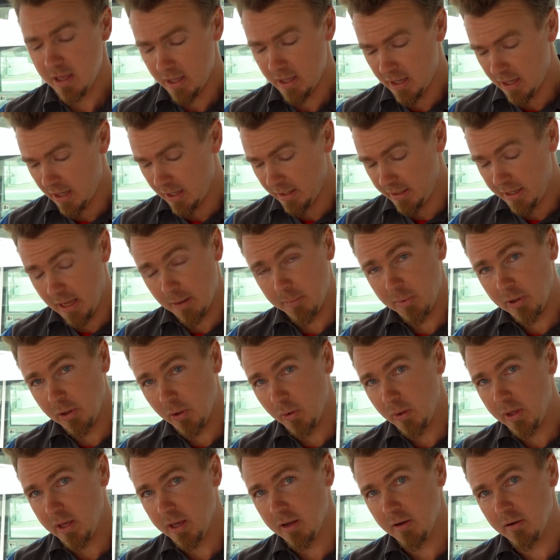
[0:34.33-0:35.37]
Down below
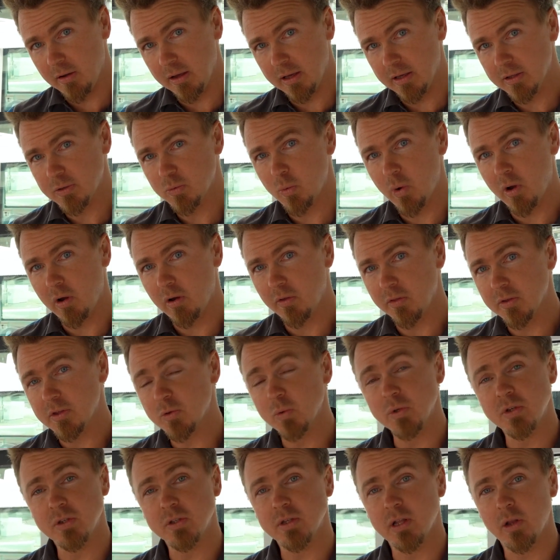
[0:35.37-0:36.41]
here is where the
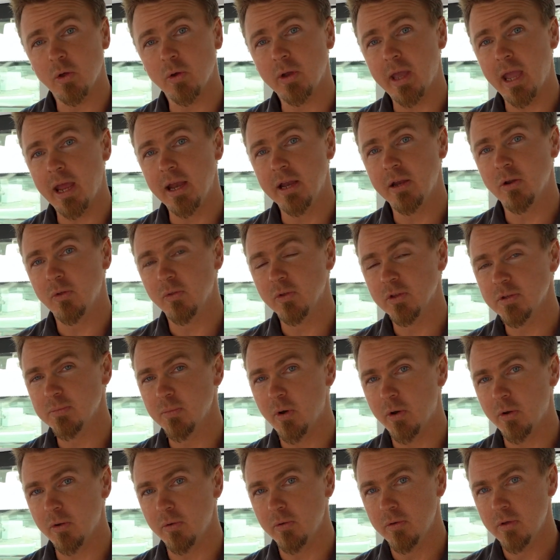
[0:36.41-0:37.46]
switches are located on this
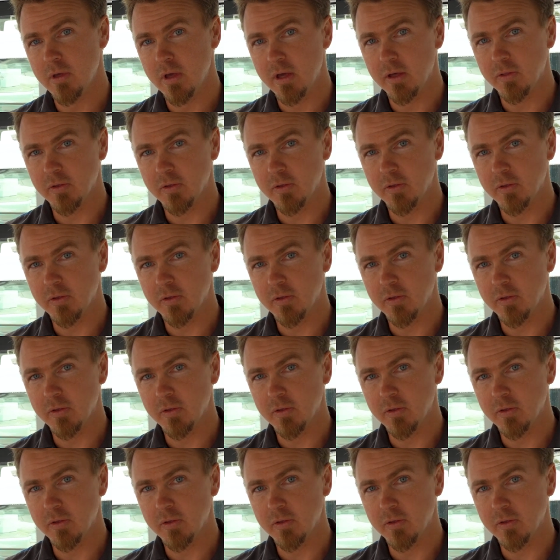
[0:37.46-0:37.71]
model.